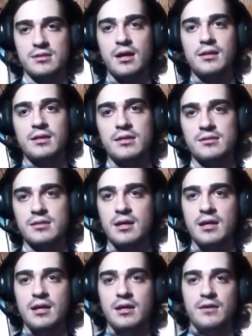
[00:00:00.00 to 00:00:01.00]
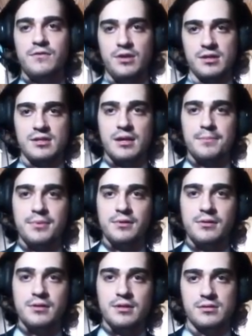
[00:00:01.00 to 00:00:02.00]
these. For
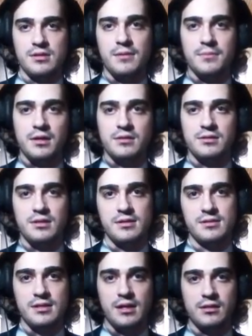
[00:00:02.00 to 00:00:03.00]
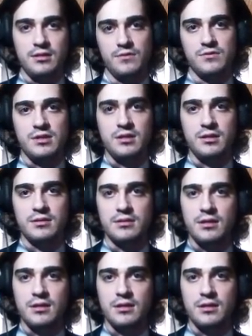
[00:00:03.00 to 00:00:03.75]
example, in some countries like New Zealand,